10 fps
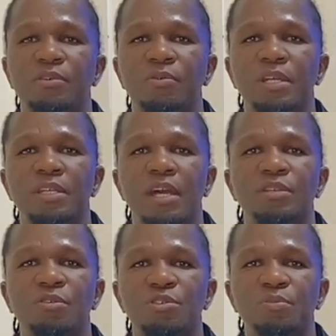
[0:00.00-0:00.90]
when they're
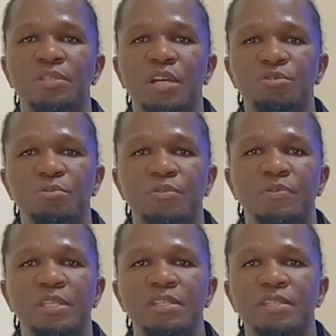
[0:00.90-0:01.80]
in the hospital to
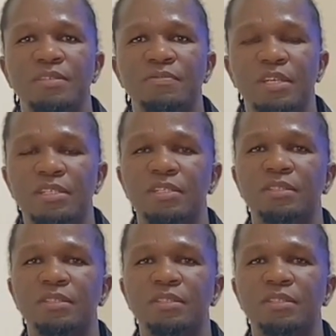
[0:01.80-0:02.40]
prevent this infection?